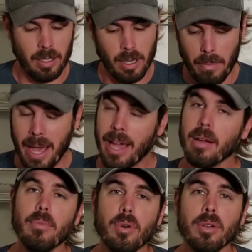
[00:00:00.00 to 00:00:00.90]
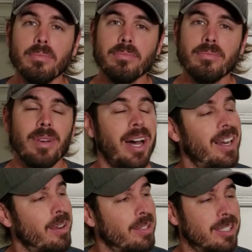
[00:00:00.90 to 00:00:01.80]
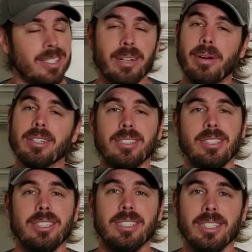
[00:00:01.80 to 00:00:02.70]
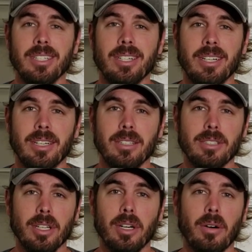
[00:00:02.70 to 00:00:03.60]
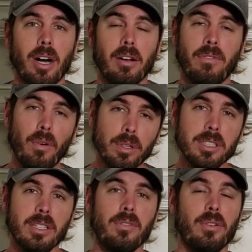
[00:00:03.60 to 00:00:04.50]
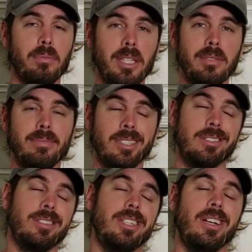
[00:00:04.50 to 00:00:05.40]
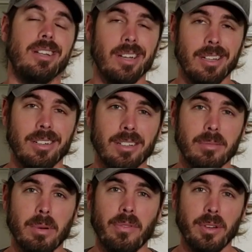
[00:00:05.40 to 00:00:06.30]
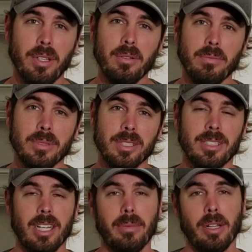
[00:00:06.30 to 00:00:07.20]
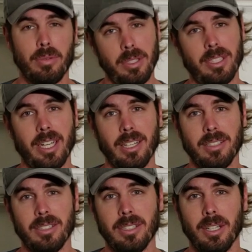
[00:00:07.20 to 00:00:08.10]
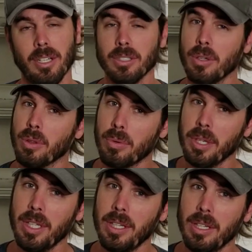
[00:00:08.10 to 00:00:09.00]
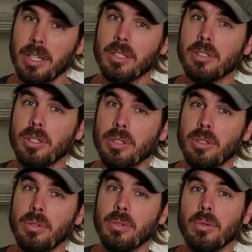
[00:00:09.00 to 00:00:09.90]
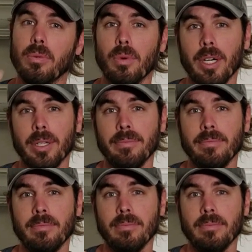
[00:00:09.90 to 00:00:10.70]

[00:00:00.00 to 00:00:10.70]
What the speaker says: I'm going to bag and board them, and I'm going to send them out to CGC. So unfortunately for me, it's going to take a lot longer, but for you, it's going to take about 3 seconds. So 3, 2, 1.